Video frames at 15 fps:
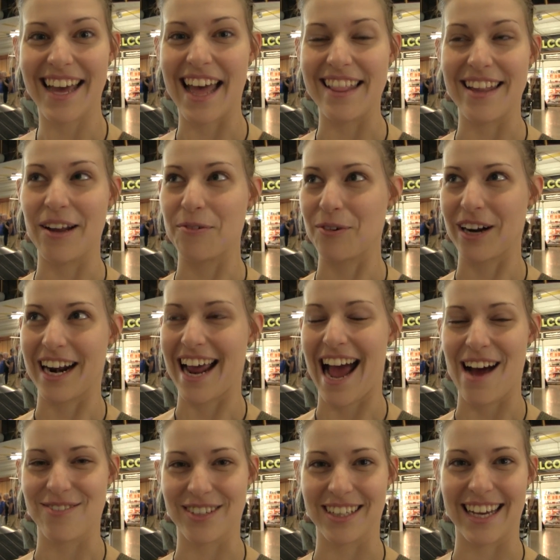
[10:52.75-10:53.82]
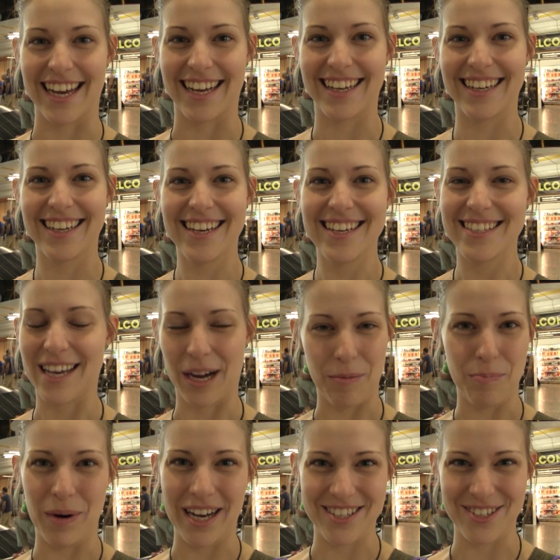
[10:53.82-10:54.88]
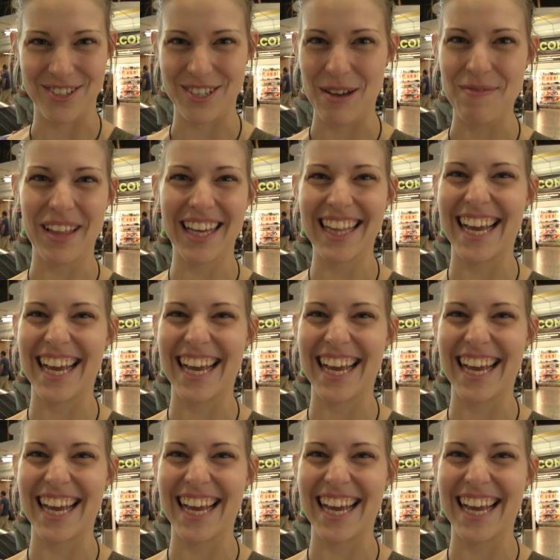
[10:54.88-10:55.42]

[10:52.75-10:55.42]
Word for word: And then we're gonna have to like take a bus or something.